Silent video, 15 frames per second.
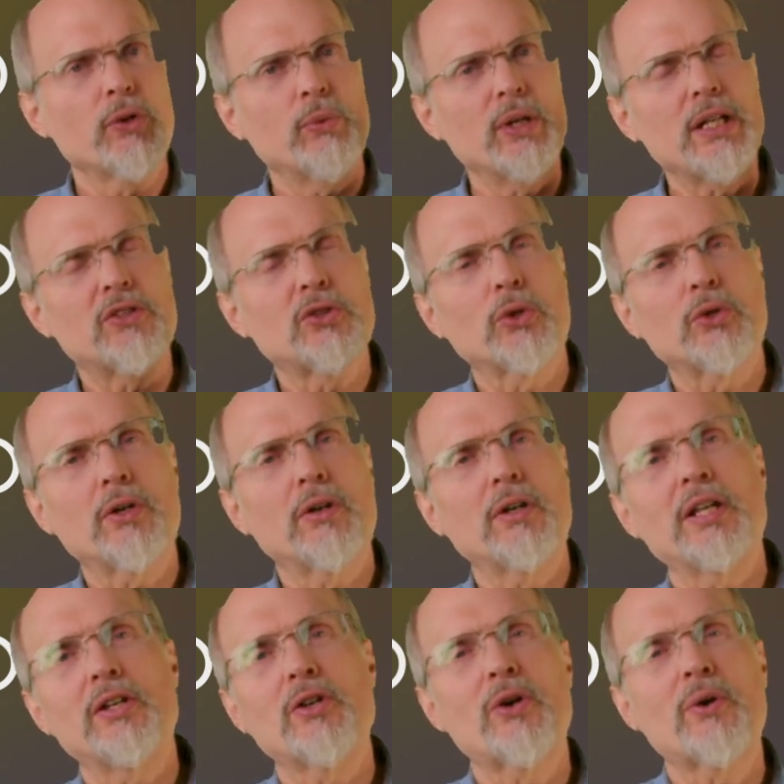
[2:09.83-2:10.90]
We need to
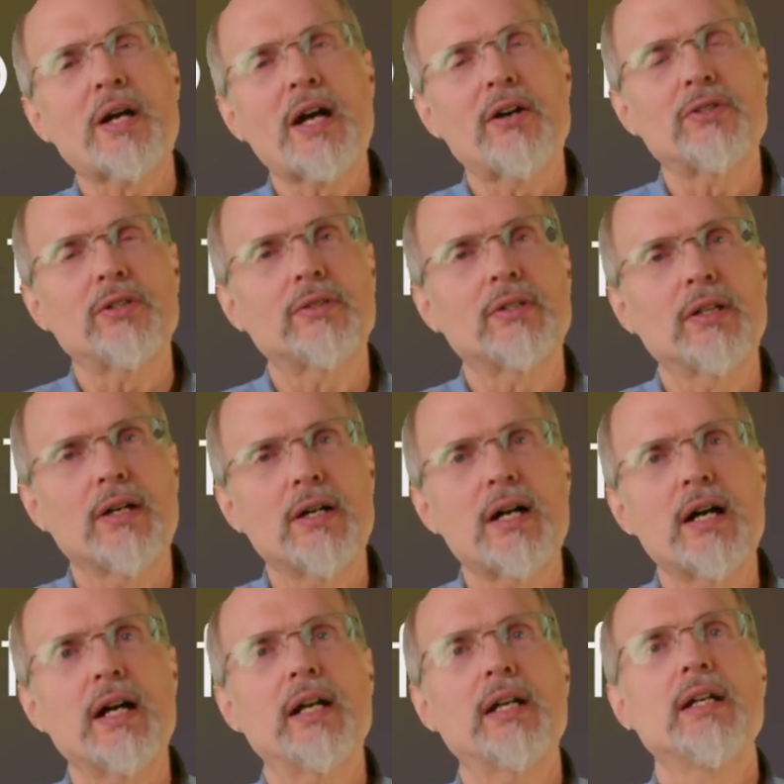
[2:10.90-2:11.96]
learn and know how to
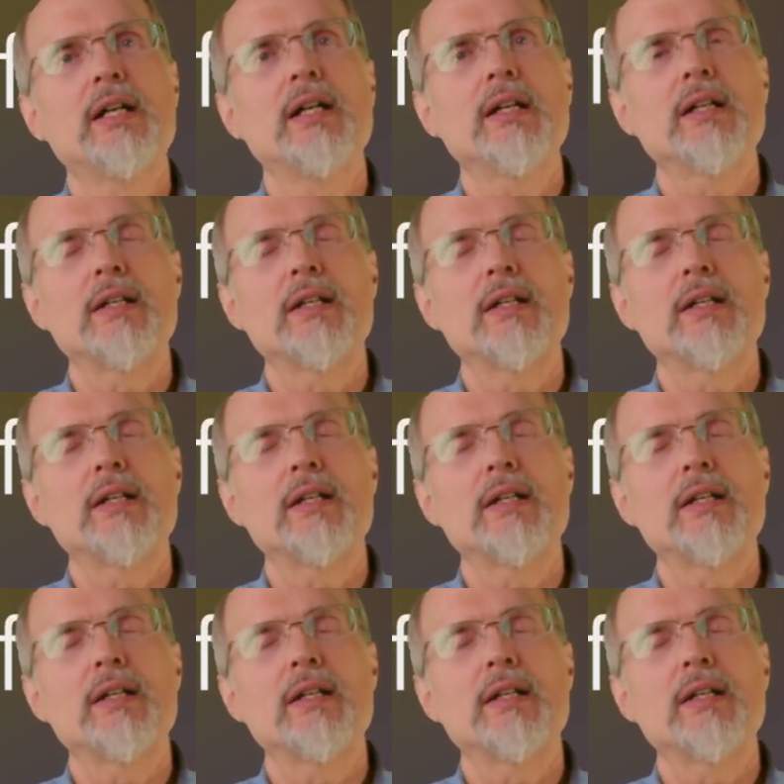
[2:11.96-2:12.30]
deny,